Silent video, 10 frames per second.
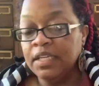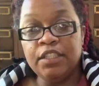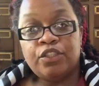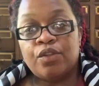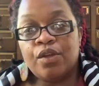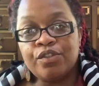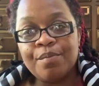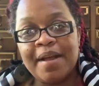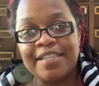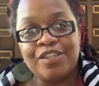So those are
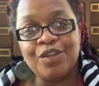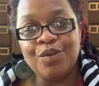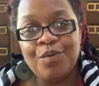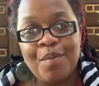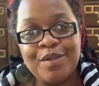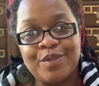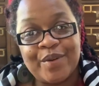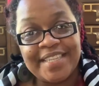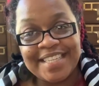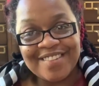my two most
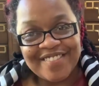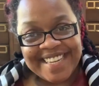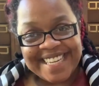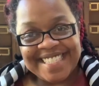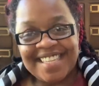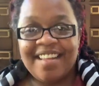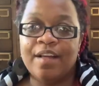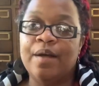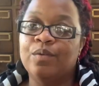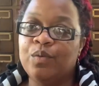recent reads.
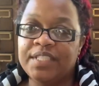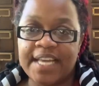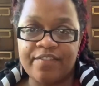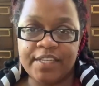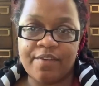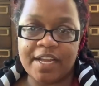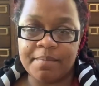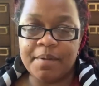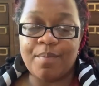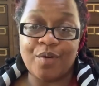Would definitely
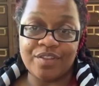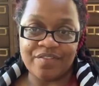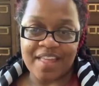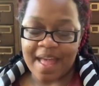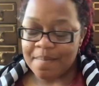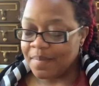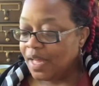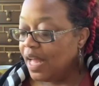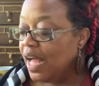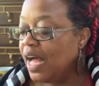recommend both of them.
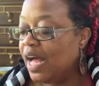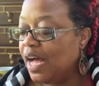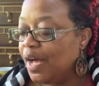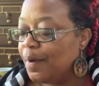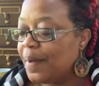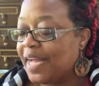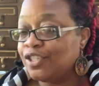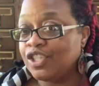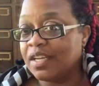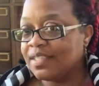Um, I
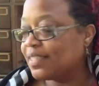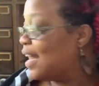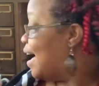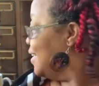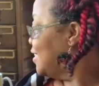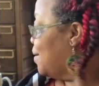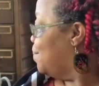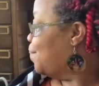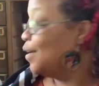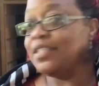just got some
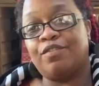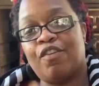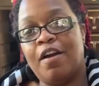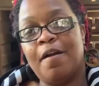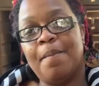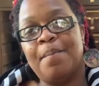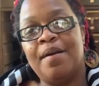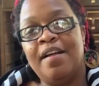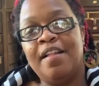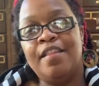books from
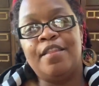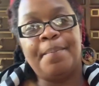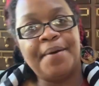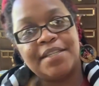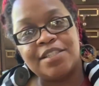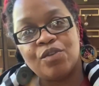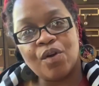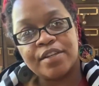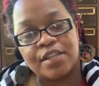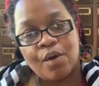the
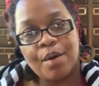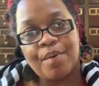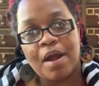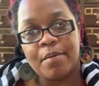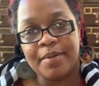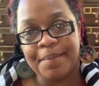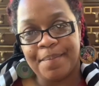bookstore, so I'll probably